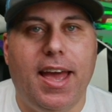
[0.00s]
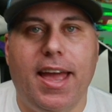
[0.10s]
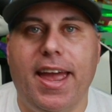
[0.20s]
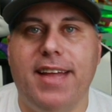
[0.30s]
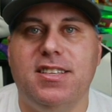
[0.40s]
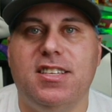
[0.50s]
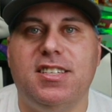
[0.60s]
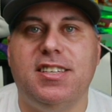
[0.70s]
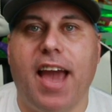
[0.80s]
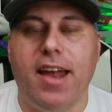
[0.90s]

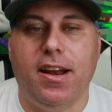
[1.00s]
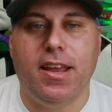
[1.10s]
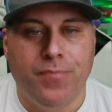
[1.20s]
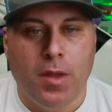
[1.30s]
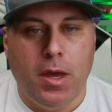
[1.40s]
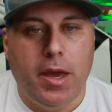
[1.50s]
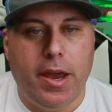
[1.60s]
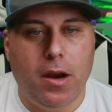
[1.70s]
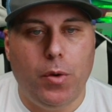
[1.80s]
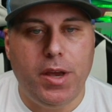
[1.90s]
insanity.
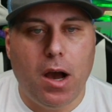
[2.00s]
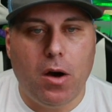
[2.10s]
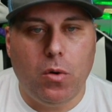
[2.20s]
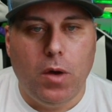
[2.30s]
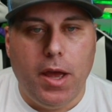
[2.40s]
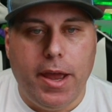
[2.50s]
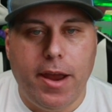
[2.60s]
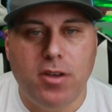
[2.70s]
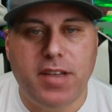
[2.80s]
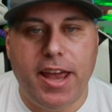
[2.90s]
Here we go.
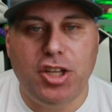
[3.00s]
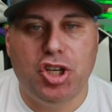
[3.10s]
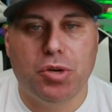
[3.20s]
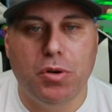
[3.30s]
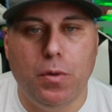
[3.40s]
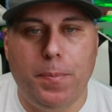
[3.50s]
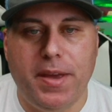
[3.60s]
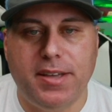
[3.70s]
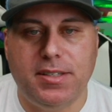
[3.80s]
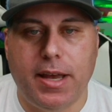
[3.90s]
Here's a true
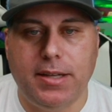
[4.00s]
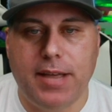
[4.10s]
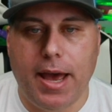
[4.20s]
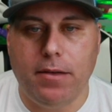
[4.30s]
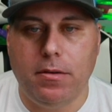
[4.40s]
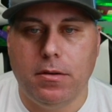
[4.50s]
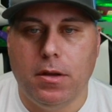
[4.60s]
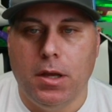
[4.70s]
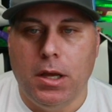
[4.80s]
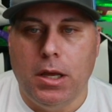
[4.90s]
PSA 10
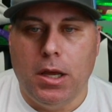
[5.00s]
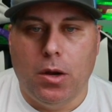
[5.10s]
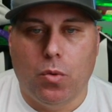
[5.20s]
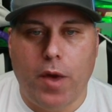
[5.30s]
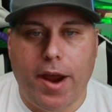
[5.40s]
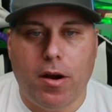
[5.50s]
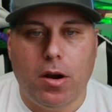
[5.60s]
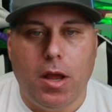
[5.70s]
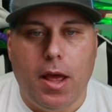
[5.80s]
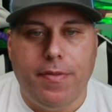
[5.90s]
rare.
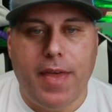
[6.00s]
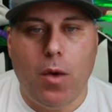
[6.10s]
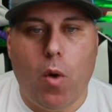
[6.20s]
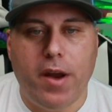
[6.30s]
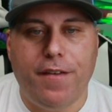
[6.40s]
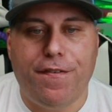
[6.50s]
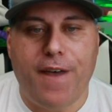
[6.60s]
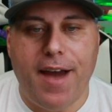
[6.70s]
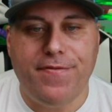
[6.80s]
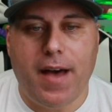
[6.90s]
They wanted
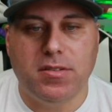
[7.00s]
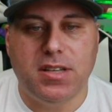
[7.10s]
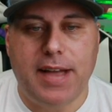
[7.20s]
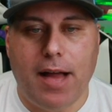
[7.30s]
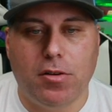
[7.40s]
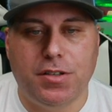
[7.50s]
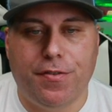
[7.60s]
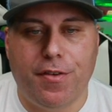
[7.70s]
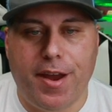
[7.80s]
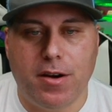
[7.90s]
$5,000
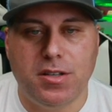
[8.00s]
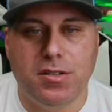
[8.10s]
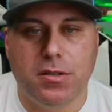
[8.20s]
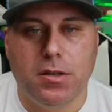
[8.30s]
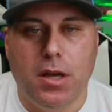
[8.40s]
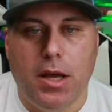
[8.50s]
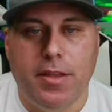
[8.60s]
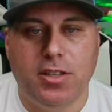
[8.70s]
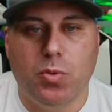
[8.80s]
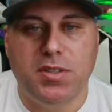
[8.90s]
for theirs.
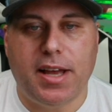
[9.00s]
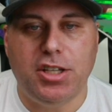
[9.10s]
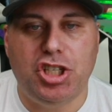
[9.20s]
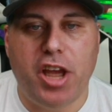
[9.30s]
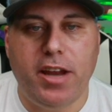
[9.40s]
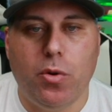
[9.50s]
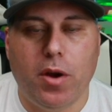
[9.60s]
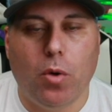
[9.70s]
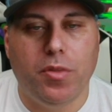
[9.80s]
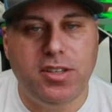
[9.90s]
This was on January.
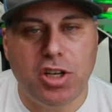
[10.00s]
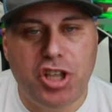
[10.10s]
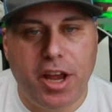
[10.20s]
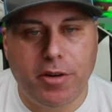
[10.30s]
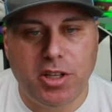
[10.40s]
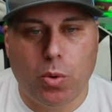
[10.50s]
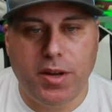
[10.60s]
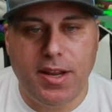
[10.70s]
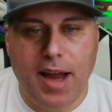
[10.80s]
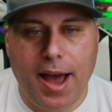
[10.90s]
Oh, these are January
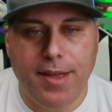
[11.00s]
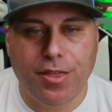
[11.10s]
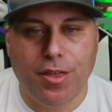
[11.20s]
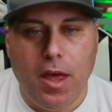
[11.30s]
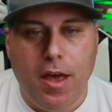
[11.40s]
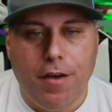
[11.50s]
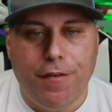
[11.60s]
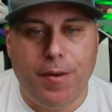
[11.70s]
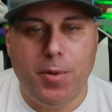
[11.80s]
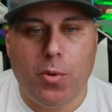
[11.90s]
29th,
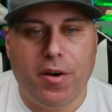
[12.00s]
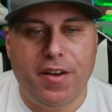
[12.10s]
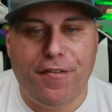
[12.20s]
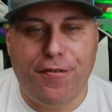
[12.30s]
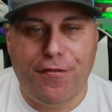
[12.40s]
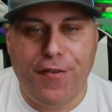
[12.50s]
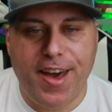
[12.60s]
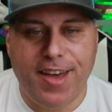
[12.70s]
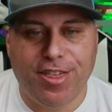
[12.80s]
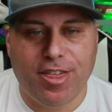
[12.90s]
February
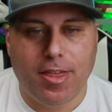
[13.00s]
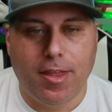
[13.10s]
5th,